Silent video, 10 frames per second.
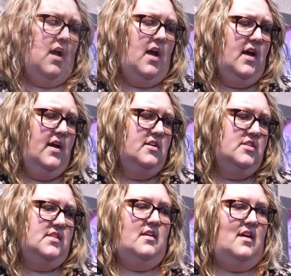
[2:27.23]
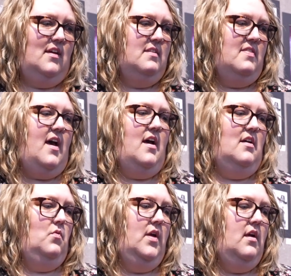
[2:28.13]
I just think
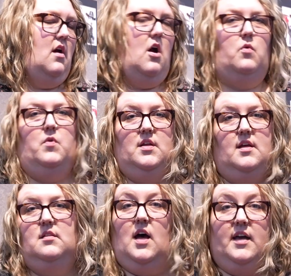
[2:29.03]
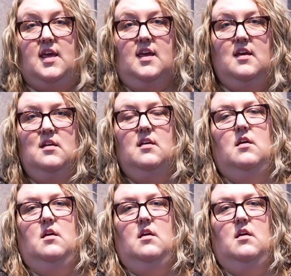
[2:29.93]
that we are really lucky